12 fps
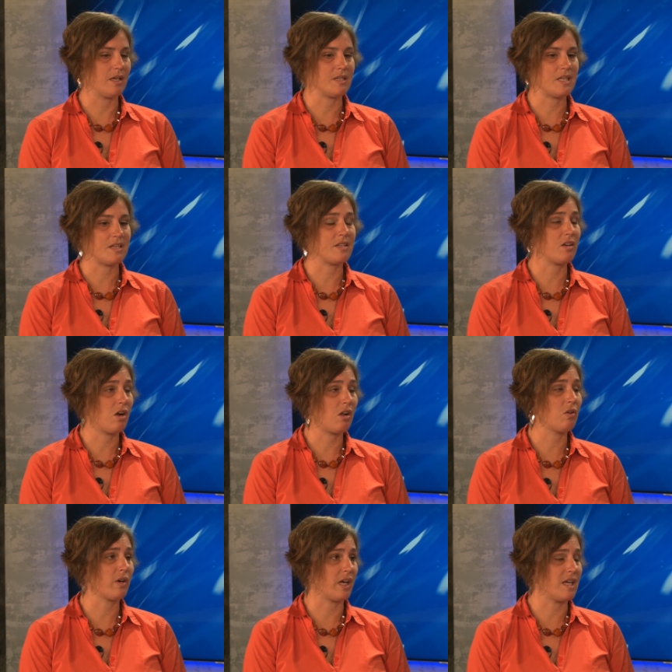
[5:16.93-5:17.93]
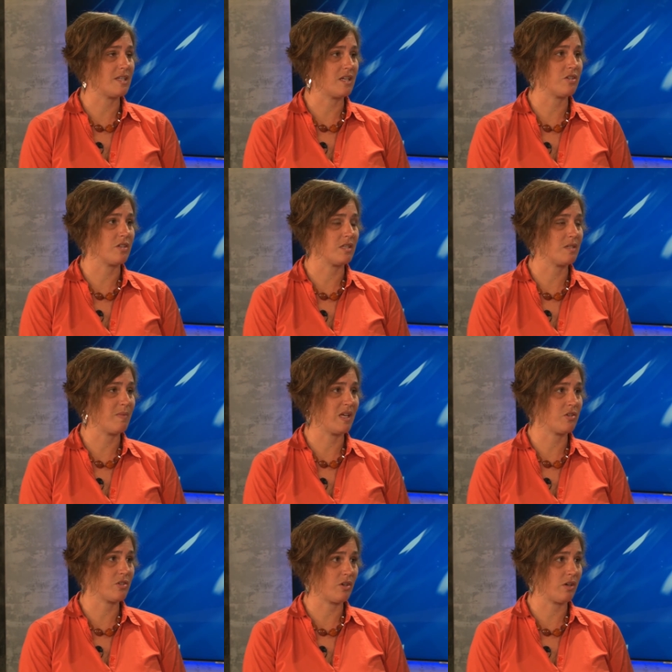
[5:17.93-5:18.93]
says that all organizations to
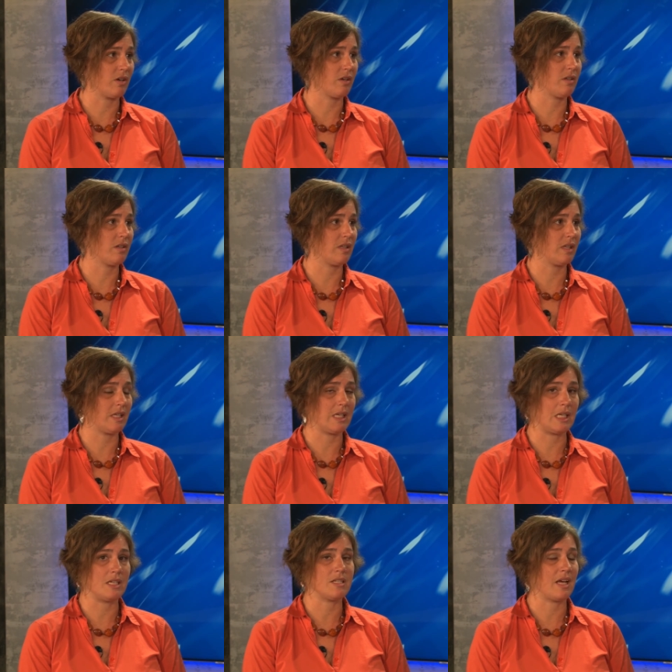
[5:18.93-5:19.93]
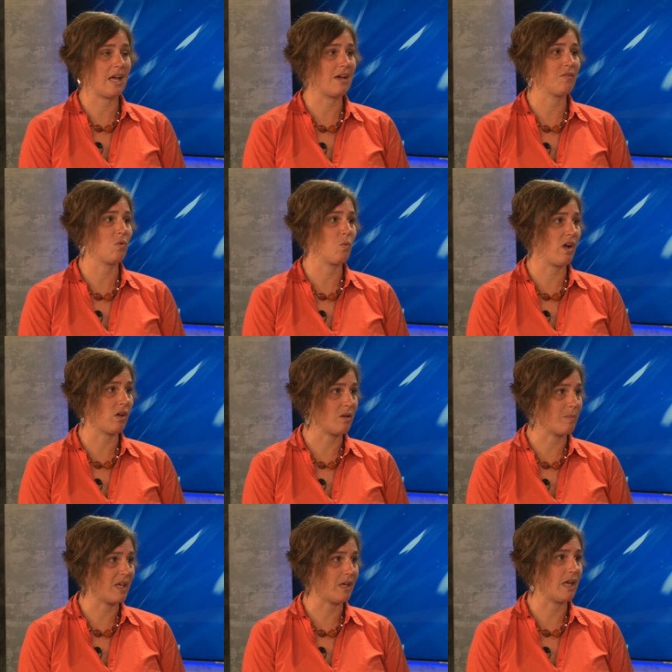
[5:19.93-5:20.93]
make sure that they need to have a
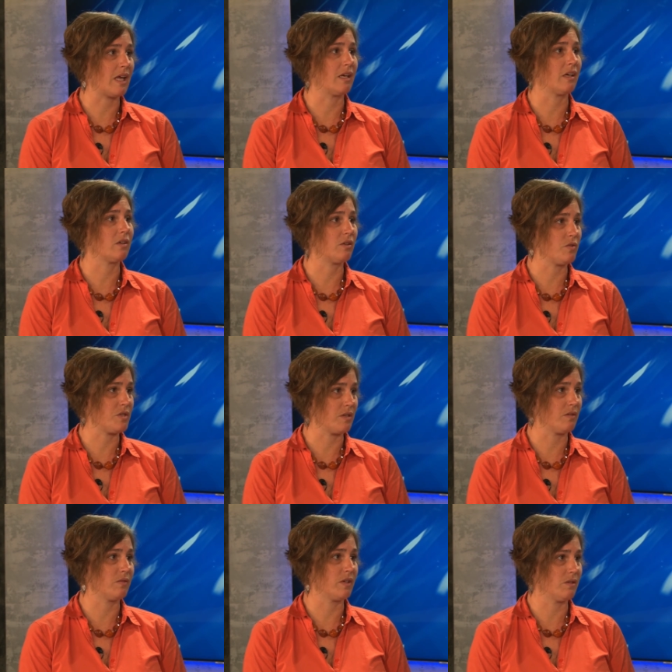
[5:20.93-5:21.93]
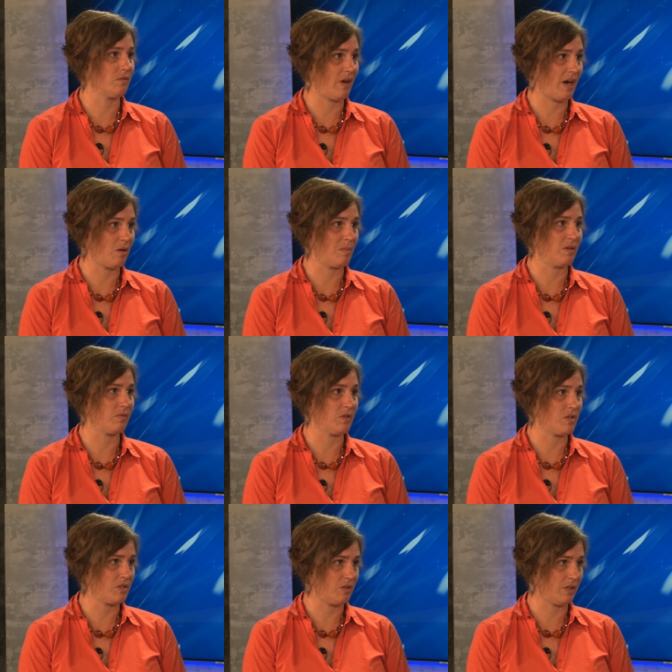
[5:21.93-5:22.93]
welcoming and inclusive environment
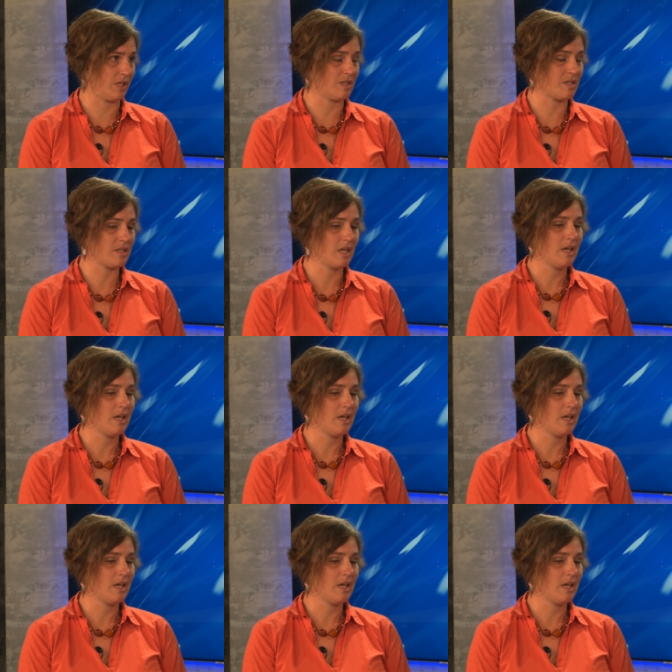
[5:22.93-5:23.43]
for students.